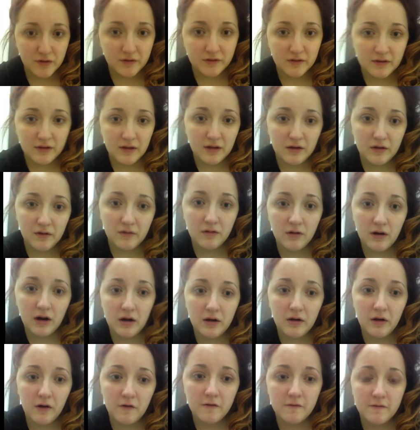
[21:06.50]
just like
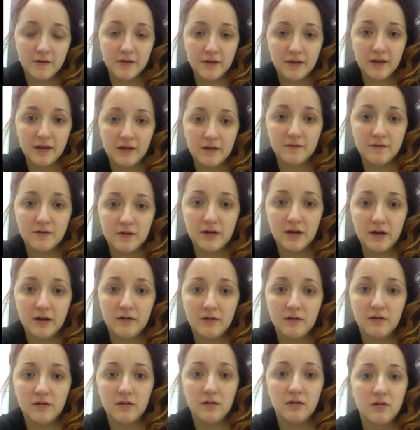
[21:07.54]
run off and left her
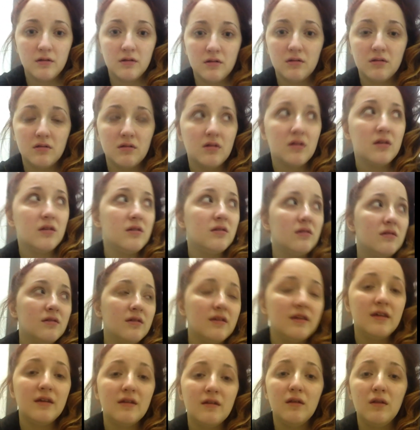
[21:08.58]
and
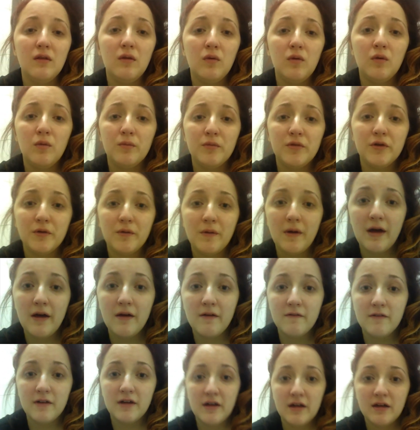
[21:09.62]
like eloped or
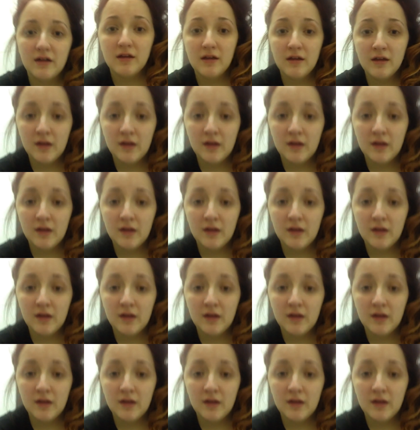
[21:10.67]
whatever.